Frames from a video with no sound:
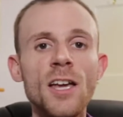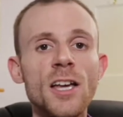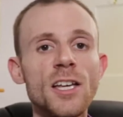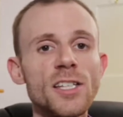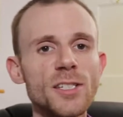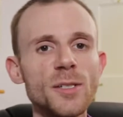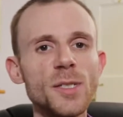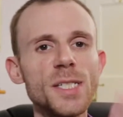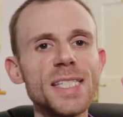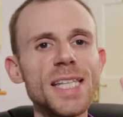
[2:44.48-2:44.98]

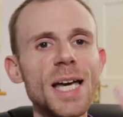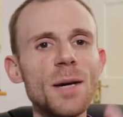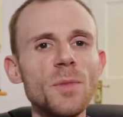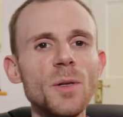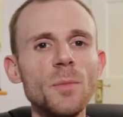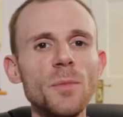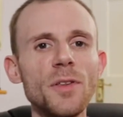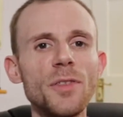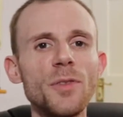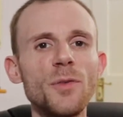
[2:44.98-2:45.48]
So step
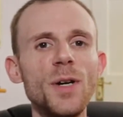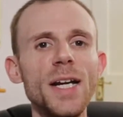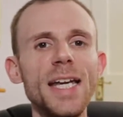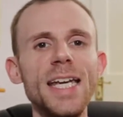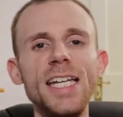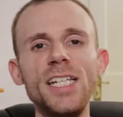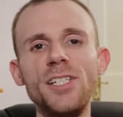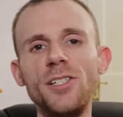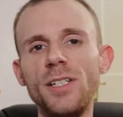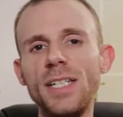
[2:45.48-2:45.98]
number three
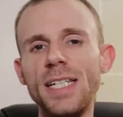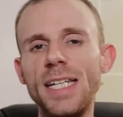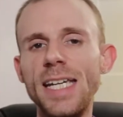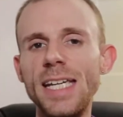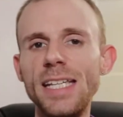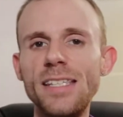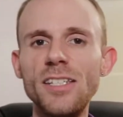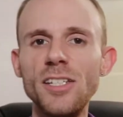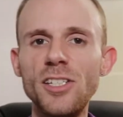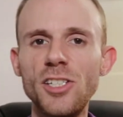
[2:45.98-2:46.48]
is you
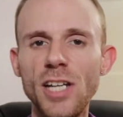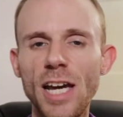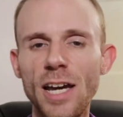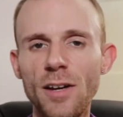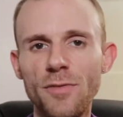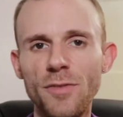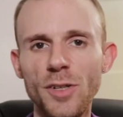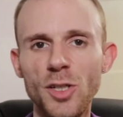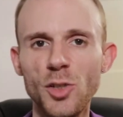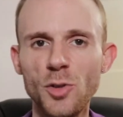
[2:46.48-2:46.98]
need to check
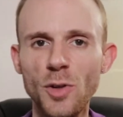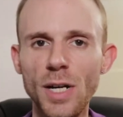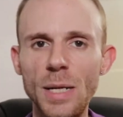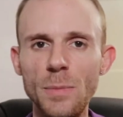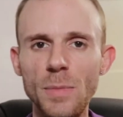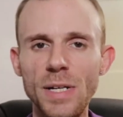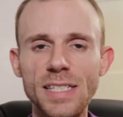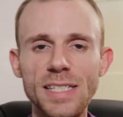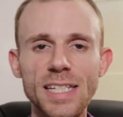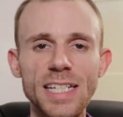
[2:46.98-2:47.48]
for
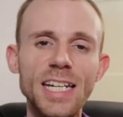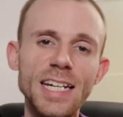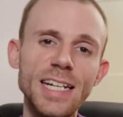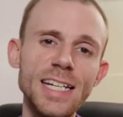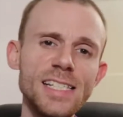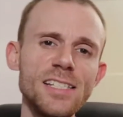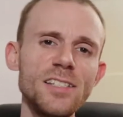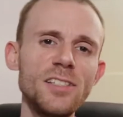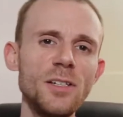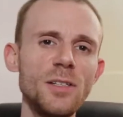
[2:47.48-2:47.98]
treatments, and you
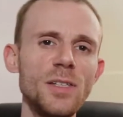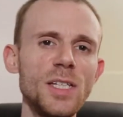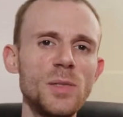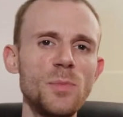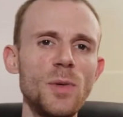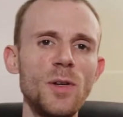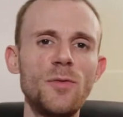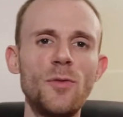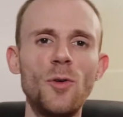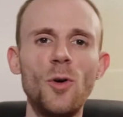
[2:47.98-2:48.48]
need to do this
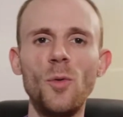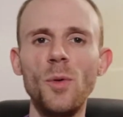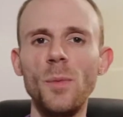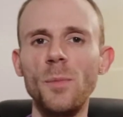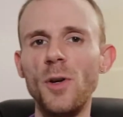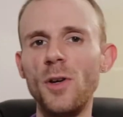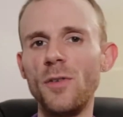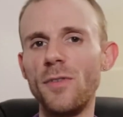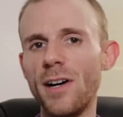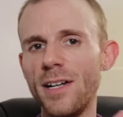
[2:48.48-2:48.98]
before we
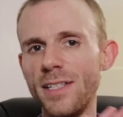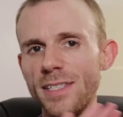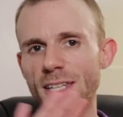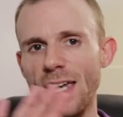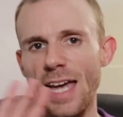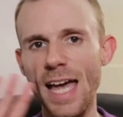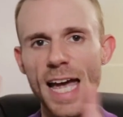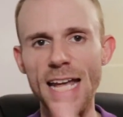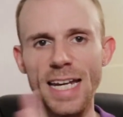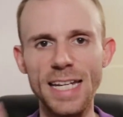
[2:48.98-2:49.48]
move on
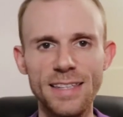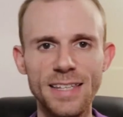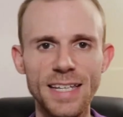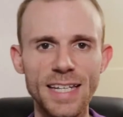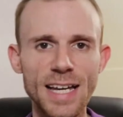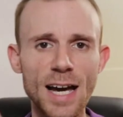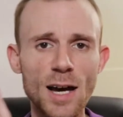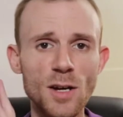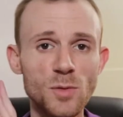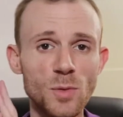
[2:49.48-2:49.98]
to anything
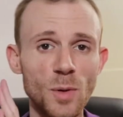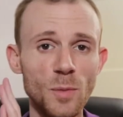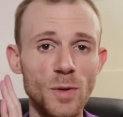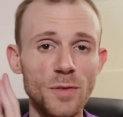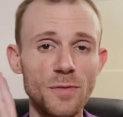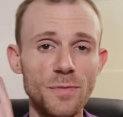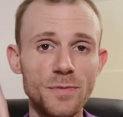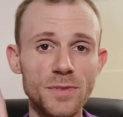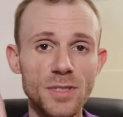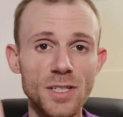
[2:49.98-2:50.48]
else when we
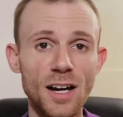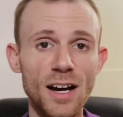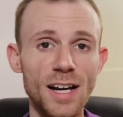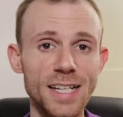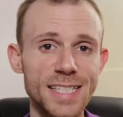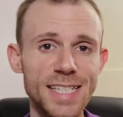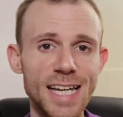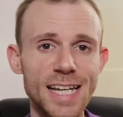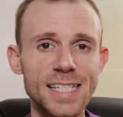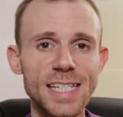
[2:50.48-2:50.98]
start
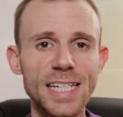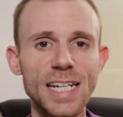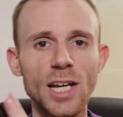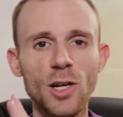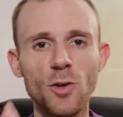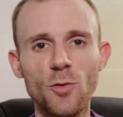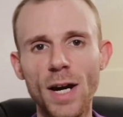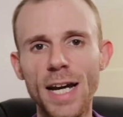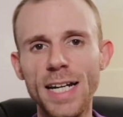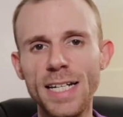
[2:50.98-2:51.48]
assessing and
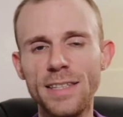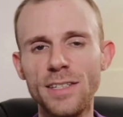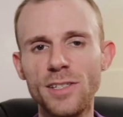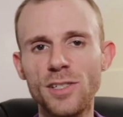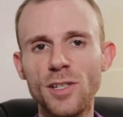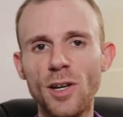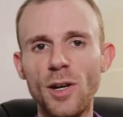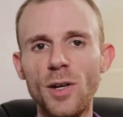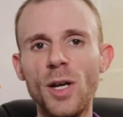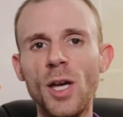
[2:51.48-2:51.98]
grading the
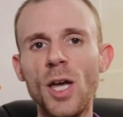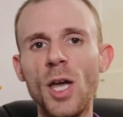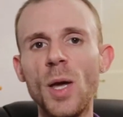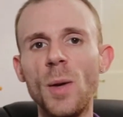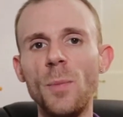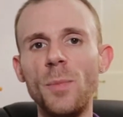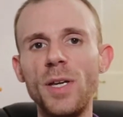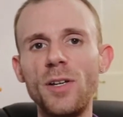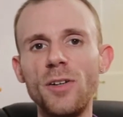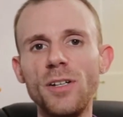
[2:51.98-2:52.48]
stone,
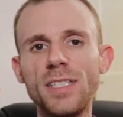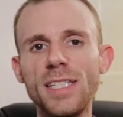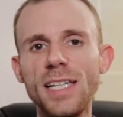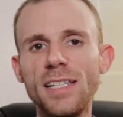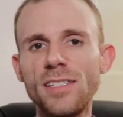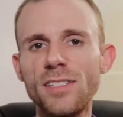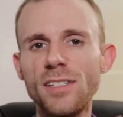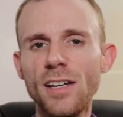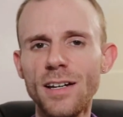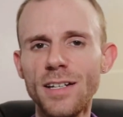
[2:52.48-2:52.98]
because
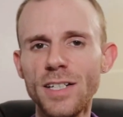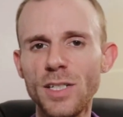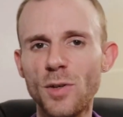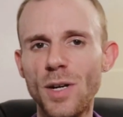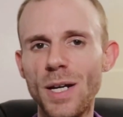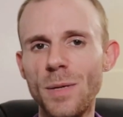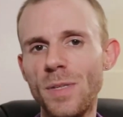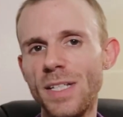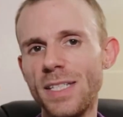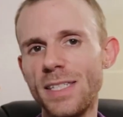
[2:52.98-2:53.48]
there's certain
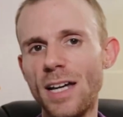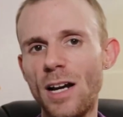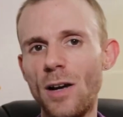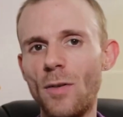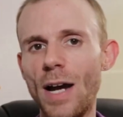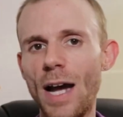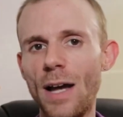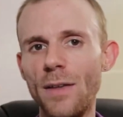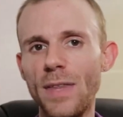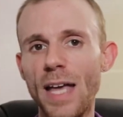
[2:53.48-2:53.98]
treatments that are
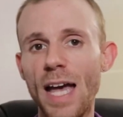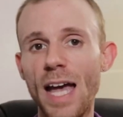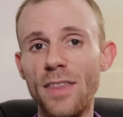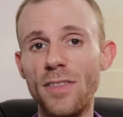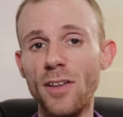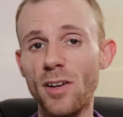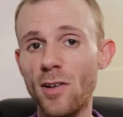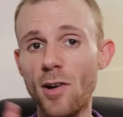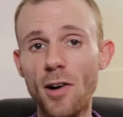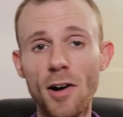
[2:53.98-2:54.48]
out there
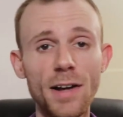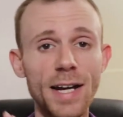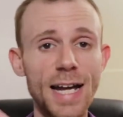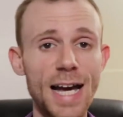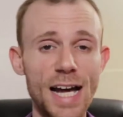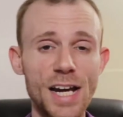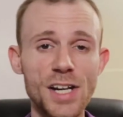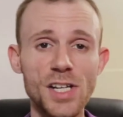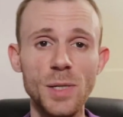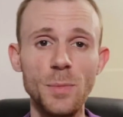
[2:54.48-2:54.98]
that can't
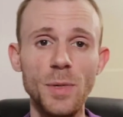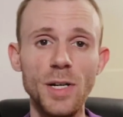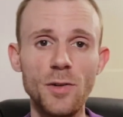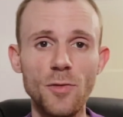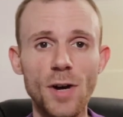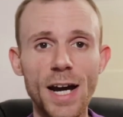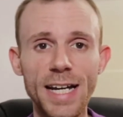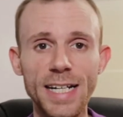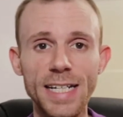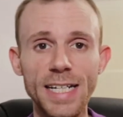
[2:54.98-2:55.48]
actually be
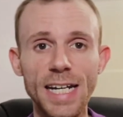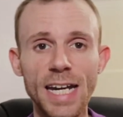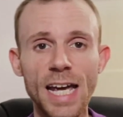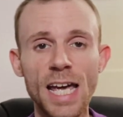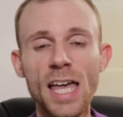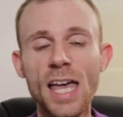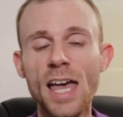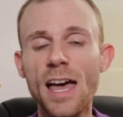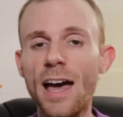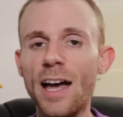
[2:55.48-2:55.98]
graded.
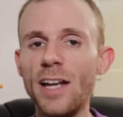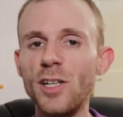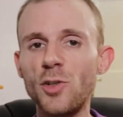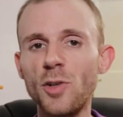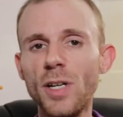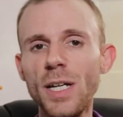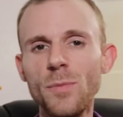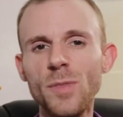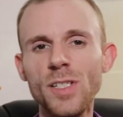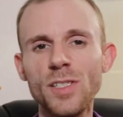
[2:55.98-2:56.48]
And
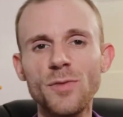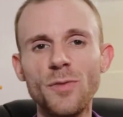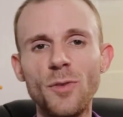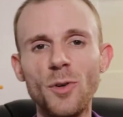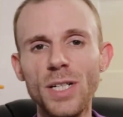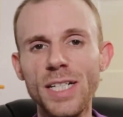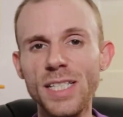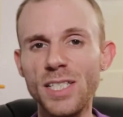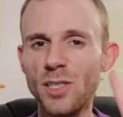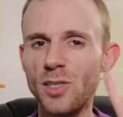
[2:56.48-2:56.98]
treatments
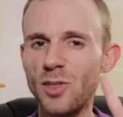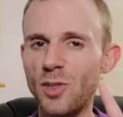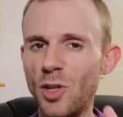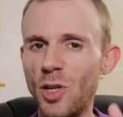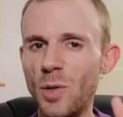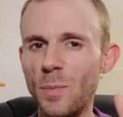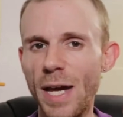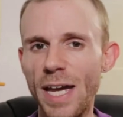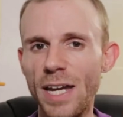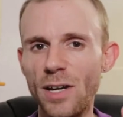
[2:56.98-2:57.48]
fall into
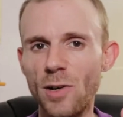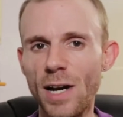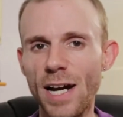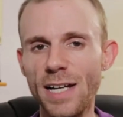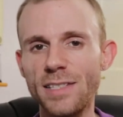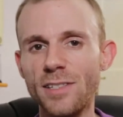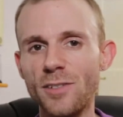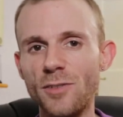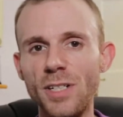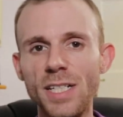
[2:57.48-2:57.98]
two main
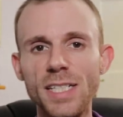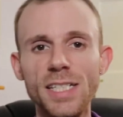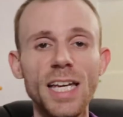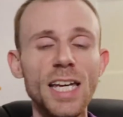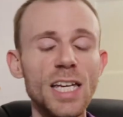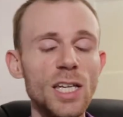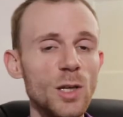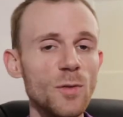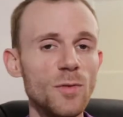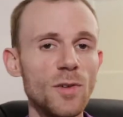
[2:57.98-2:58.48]
categories.
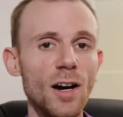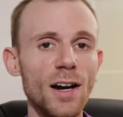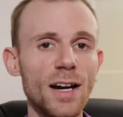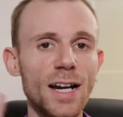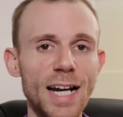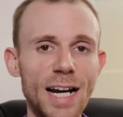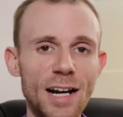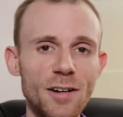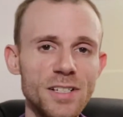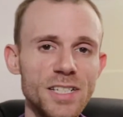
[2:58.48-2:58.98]
You've got
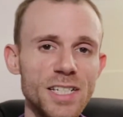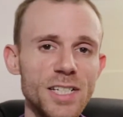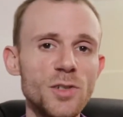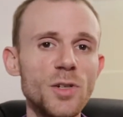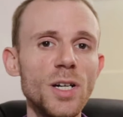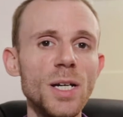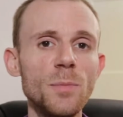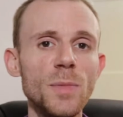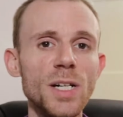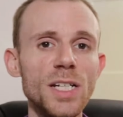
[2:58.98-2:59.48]
clarity
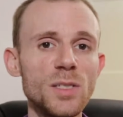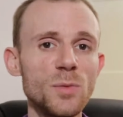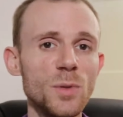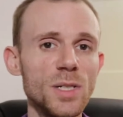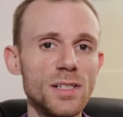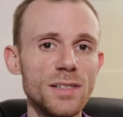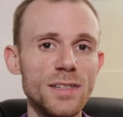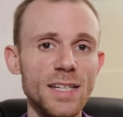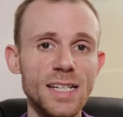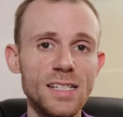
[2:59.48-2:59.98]
treatments, which
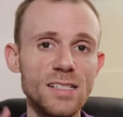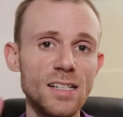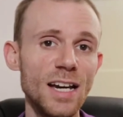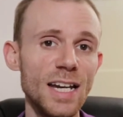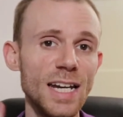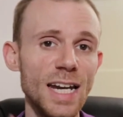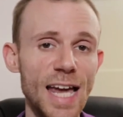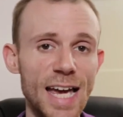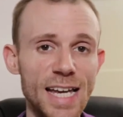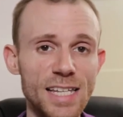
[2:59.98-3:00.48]
are things
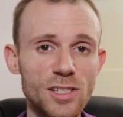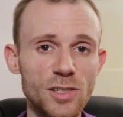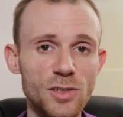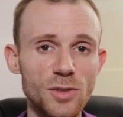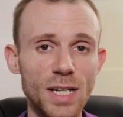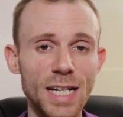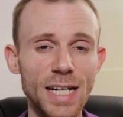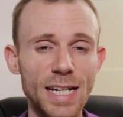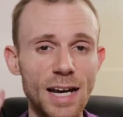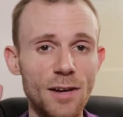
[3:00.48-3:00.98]
like laser
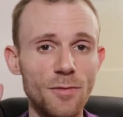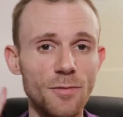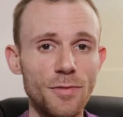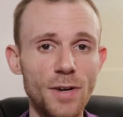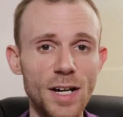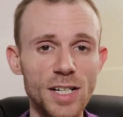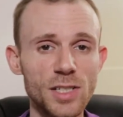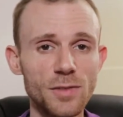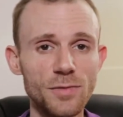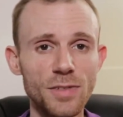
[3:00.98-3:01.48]
drilling and
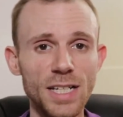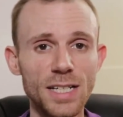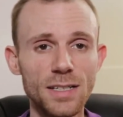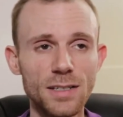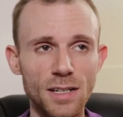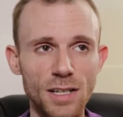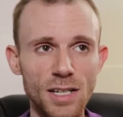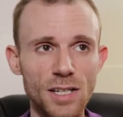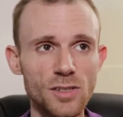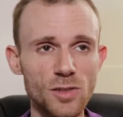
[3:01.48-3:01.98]
fracture filling.
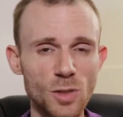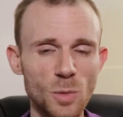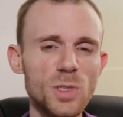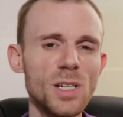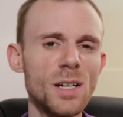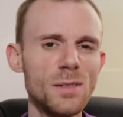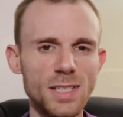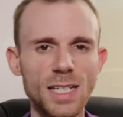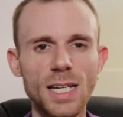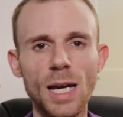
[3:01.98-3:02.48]

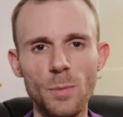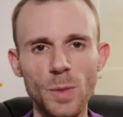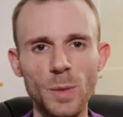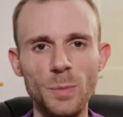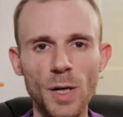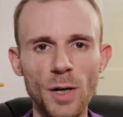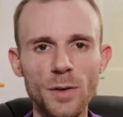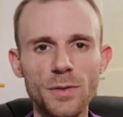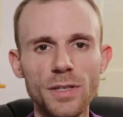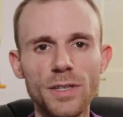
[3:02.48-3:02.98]
Sometimes it can be
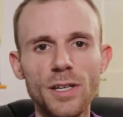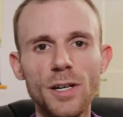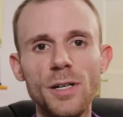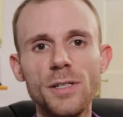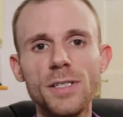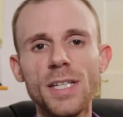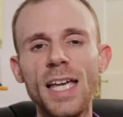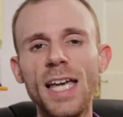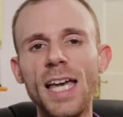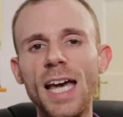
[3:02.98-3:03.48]
both of
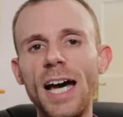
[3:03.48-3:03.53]
those.